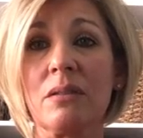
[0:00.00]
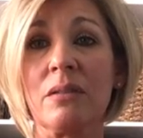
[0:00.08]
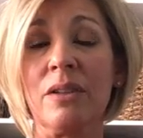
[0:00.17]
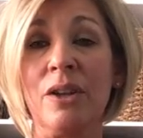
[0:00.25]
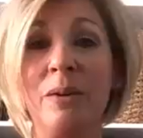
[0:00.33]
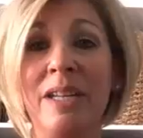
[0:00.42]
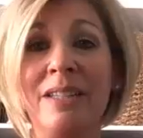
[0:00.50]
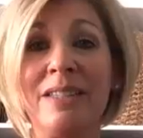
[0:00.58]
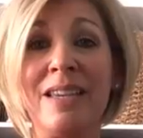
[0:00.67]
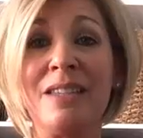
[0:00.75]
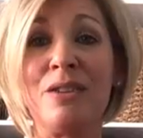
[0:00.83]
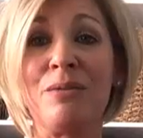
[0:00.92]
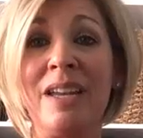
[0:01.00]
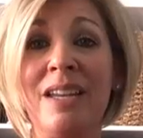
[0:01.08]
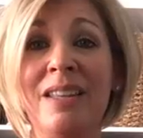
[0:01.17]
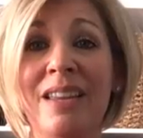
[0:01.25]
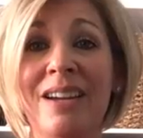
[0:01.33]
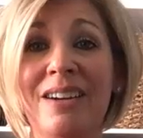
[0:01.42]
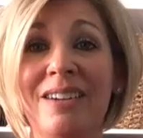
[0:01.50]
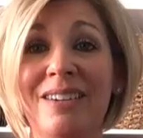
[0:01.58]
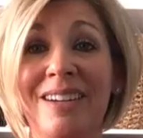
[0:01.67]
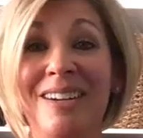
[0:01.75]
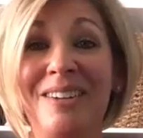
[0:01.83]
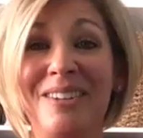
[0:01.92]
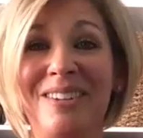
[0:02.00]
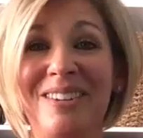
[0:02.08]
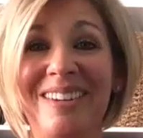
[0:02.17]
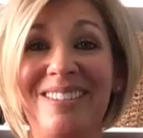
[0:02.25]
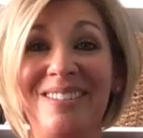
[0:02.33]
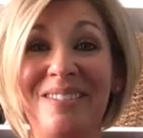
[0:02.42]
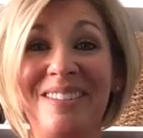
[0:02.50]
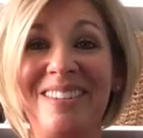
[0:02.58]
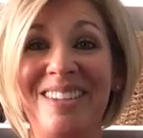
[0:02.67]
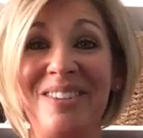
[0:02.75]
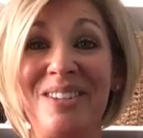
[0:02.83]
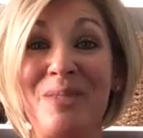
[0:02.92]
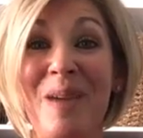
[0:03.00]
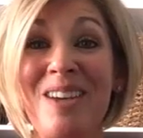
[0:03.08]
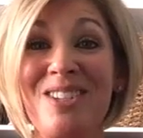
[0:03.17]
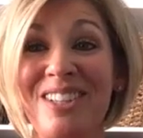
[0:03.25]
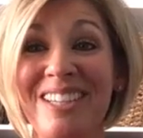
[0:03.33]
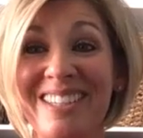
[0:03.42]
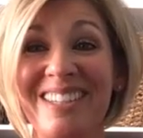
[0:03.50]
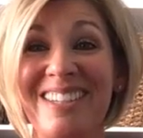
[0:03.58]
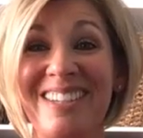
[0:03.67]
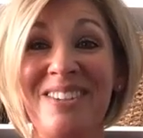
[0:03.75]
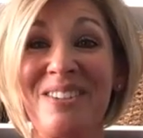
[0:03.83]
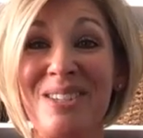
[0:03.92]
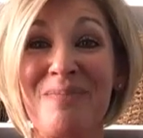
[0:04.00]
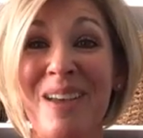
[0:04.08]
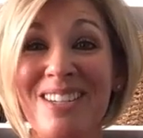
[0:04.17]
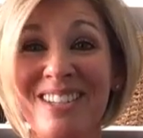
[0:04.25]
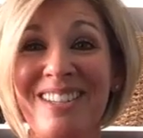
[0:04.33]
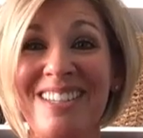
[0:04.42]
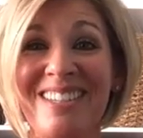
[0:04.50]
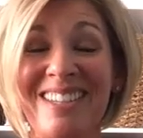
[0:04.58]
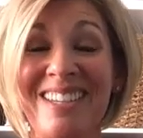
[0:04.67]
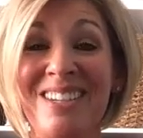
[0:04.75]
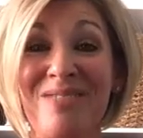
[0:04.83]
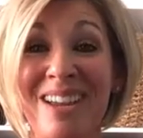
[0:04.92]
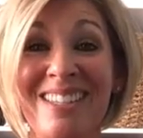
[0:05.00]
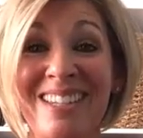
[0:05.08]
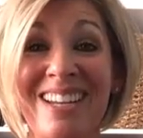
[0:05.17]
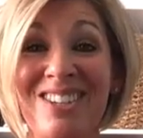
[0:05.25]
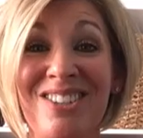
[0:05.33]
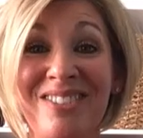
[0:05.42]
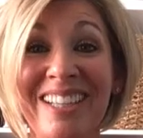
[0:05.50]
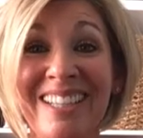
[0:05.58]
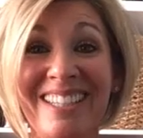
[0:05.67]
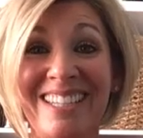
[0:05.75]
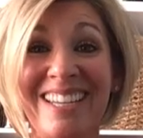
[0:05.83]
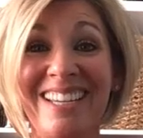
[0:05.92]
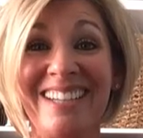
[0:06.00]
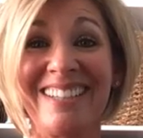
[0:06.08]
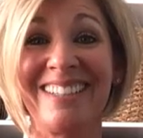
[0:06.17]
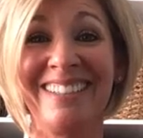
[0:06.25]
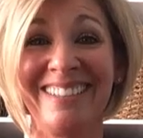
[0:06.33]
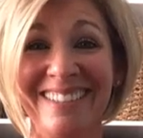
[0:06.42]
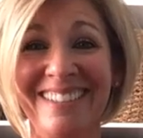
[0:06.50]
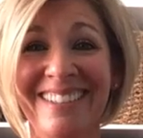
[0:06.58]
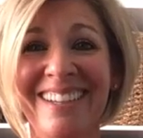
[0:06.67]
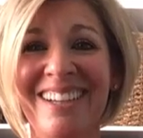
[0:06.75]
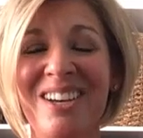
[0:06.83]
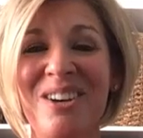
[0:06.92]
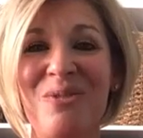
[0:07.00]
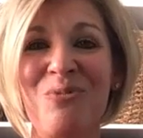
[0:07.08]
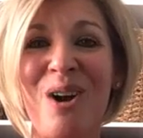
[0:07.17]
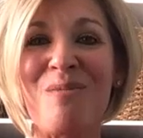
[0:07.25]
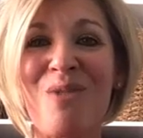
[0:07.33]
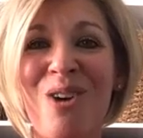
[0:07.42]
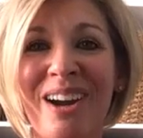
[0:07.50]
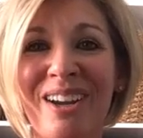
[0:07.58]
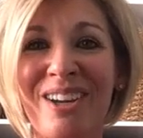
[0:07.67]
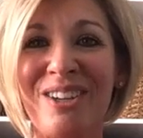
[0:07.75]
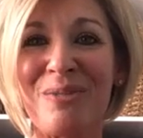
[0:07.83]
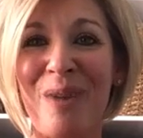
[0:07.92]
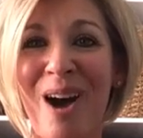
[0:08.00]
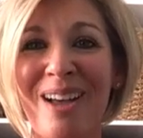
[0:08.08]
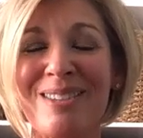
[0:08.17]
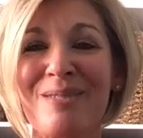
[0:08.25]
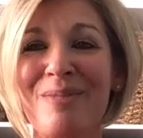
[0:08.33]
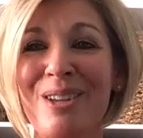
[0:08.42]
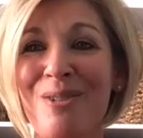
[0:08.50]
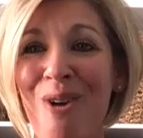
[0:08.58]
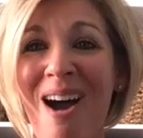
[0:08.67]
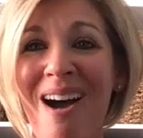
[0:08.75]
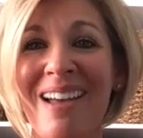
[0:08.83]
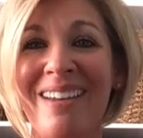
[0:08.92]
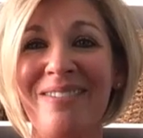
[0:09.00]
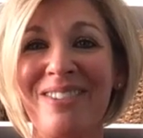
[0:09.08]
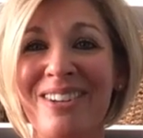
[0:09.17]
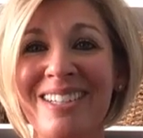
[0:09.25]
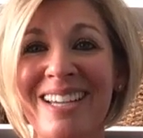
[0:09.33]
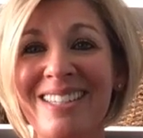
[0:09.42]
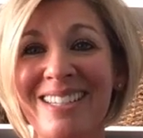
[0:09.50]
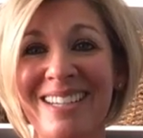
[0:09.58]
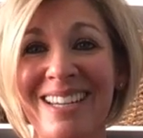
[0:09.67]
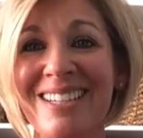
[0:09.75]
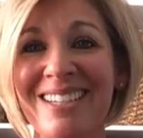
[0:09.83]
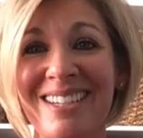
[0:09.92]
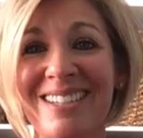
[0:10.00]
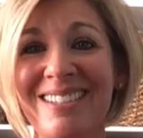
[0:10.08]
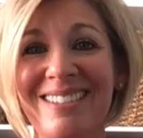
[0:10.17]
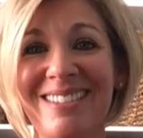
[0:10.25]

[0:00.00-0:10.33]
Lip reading: It says it right in there. You're a specialist. You're a specialist in residential real estate. Yeah, exactly. What more could you possibly want for a designation?